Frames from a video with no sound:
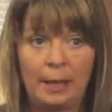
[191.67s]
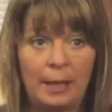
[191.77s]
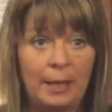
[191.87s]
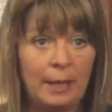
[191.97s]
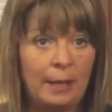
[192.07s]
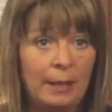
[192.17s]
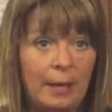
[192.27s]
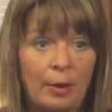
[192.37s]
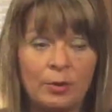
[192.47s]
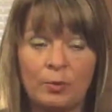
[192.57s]
he
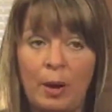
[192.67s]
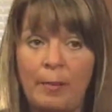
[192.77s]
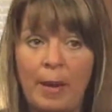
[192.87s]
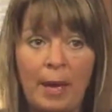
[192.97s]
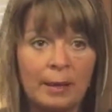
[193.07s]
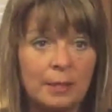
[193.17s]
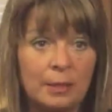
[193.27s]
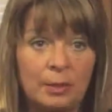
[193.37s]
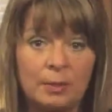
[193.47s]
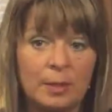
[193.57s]
goes right back to
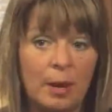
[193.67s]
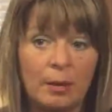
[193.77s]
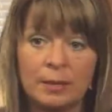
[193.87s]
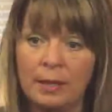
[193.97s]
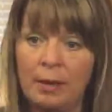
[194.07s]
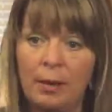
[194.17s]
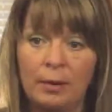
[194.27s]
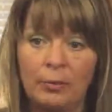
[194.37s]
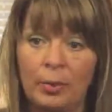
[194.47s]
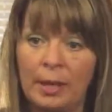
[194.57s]
using
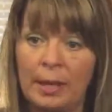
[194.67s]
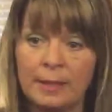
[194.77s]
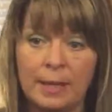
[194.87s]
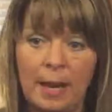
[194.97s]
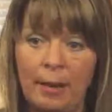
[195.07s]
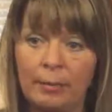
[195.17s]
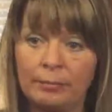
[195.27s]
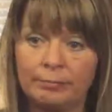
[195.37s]
Oxycontin when he gets out.